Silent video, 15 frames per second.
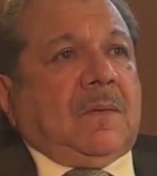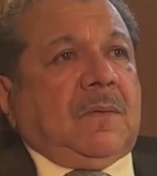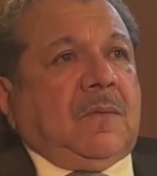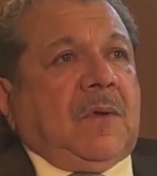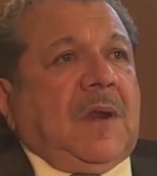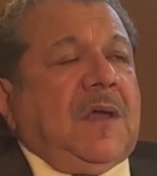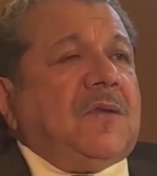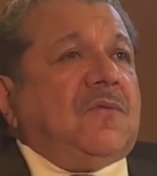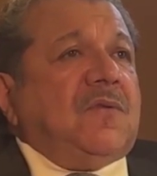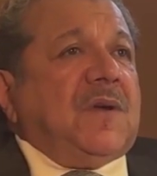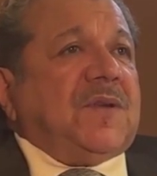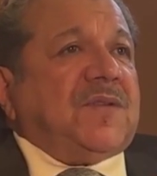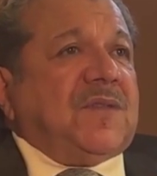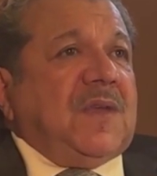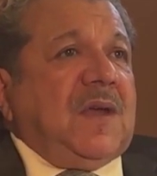We'd like to
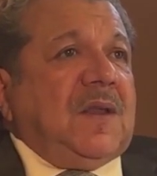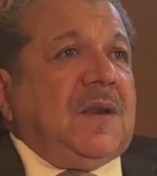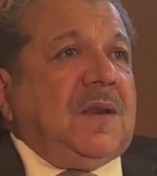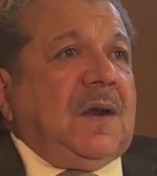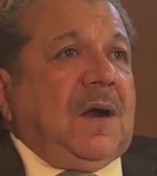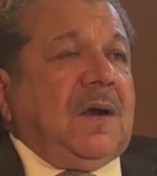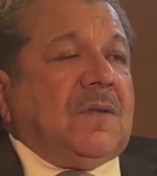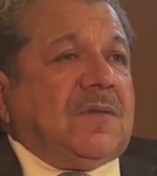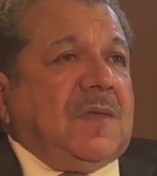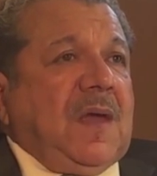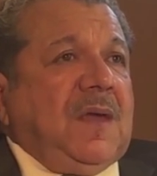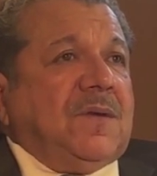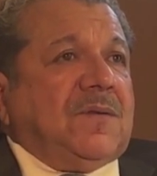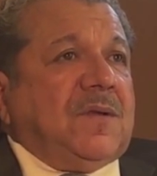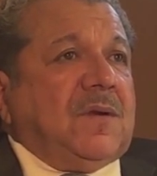extend our
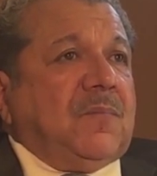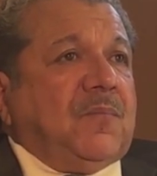thanks and